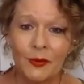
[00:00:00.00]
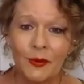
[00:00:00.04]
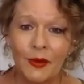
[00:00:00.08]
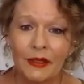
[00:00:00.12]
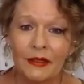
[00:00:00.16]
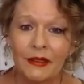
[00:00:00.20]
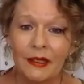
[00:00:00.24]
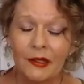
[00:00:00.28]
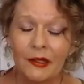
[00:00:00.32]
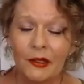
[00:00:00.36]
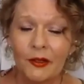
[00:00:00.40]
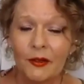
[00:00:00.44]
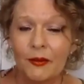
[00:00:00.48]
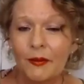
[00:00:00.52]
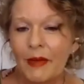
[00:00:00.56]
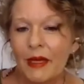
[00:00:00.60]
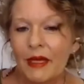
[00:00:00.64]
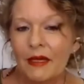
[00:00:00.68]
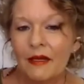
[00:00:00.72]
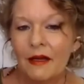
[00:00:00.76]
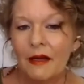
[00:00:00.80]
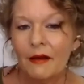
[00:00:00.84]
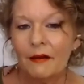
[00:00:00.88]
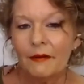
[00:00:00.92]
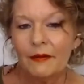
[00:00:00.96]
one that you may
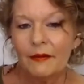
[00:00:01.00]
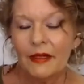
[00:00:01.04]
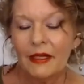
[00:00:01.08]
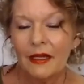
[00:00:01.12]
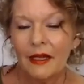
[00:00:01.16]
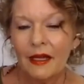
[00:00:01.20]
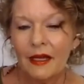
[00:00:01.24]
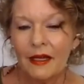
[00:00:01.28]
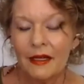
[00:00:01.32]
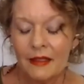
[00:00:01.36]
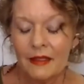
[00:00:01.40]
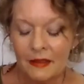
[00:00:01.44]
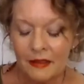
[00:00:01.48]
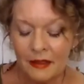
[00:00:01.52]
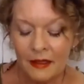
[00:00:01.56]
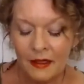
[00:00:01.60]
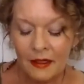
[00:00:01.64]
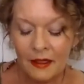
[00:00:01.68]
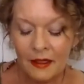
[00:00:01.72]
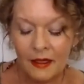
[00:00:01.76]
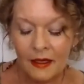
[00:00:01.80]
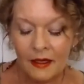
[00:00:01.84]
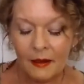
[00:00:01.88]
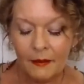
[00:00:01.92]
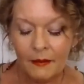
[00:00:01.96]
not realize,
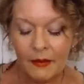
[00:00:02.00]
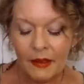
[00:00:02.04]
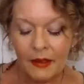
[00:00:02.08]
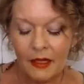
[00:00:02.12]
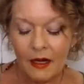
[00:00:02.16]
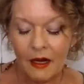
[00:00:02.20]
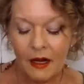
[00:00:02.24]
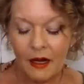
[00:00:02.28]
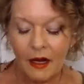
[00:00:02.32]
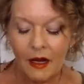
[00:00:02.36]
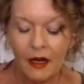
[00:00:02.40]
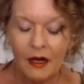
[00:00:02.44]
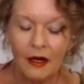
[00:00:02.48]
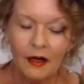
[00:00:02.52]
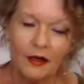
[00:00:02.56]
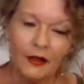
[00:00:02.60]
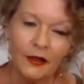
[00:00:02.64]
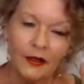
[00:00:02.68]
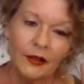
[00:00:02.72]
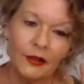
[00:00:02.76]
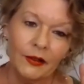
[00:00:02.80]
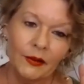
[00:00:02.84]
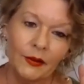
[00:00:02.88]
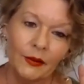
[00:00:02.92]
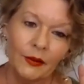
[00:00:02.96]
but are
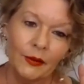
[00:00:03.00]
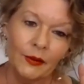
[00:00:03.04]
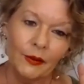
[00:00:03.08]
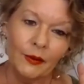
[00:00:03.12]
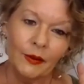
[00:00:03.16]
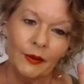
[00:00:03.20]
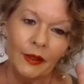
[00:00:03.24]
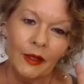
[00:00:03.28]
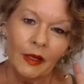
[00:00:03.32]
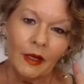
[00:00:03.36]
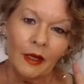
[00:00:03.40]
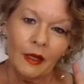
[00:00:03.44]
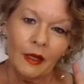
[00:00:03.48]
you